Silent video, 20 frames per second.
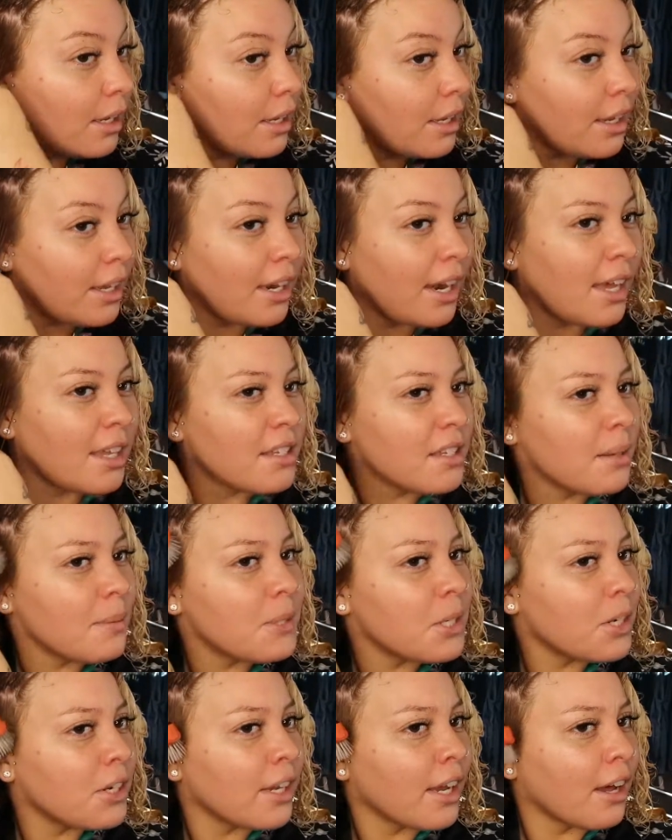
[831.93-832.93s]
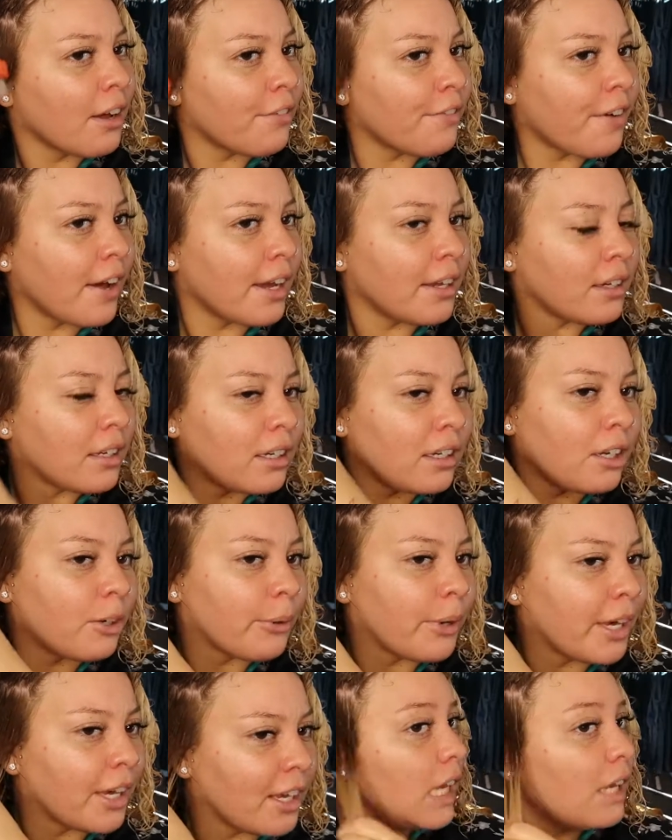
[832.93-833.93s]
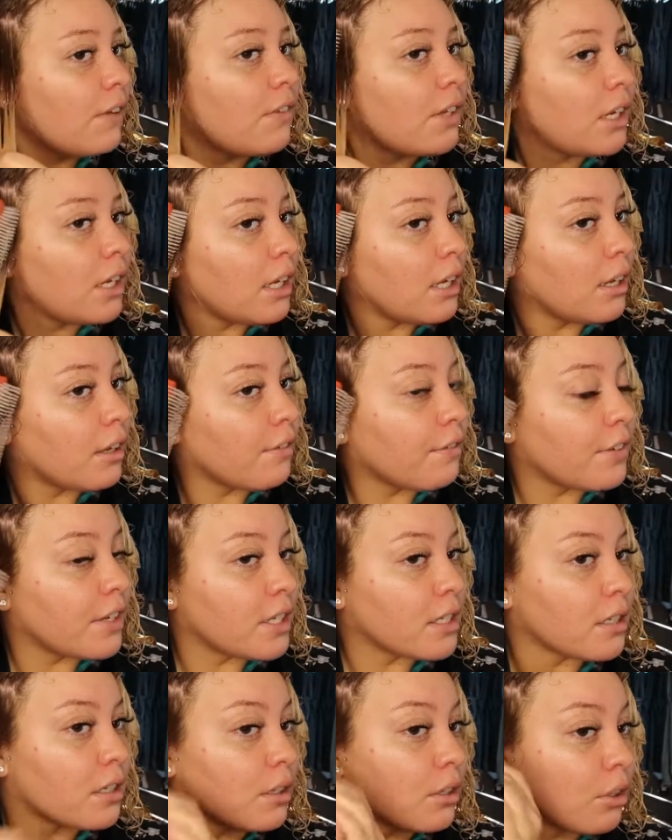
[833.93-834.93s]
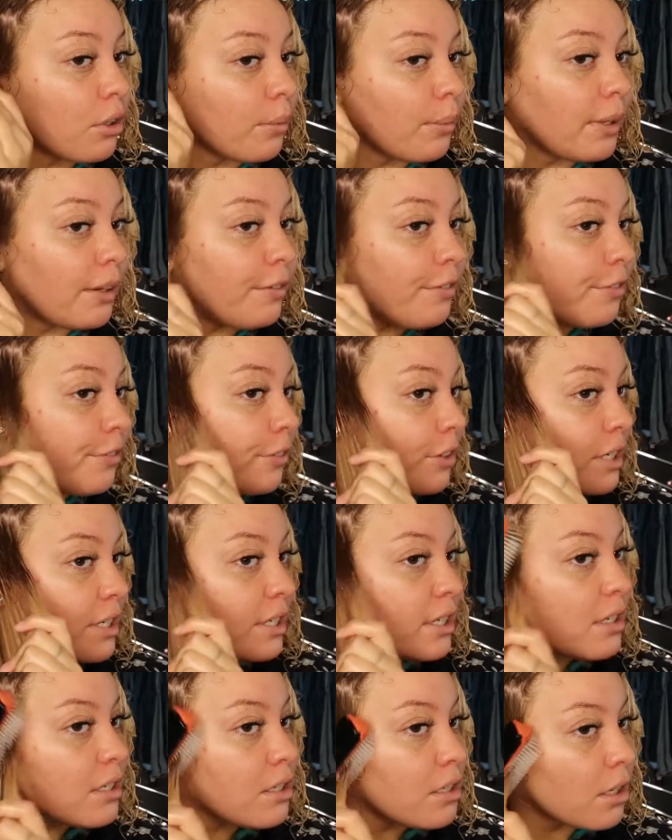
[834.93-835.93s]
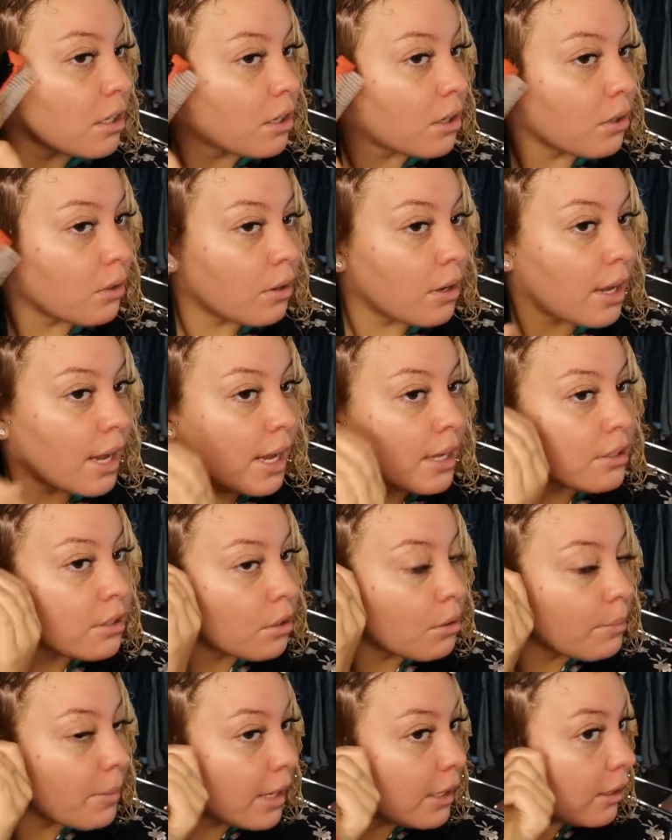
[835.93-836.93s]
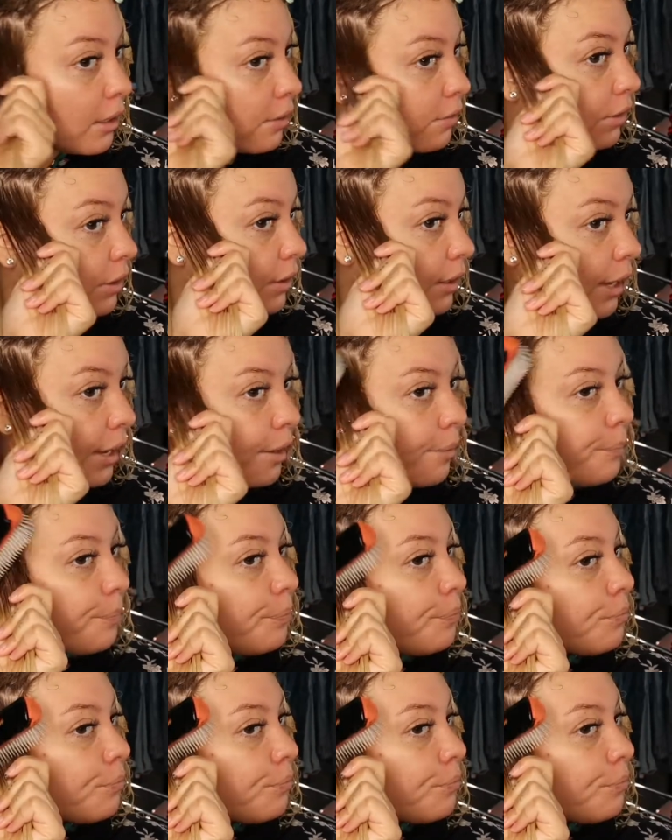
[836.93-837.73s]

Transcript: it ends up turning out fine anyway, even if it's a little bit frizzy, so I don't mind leaving that.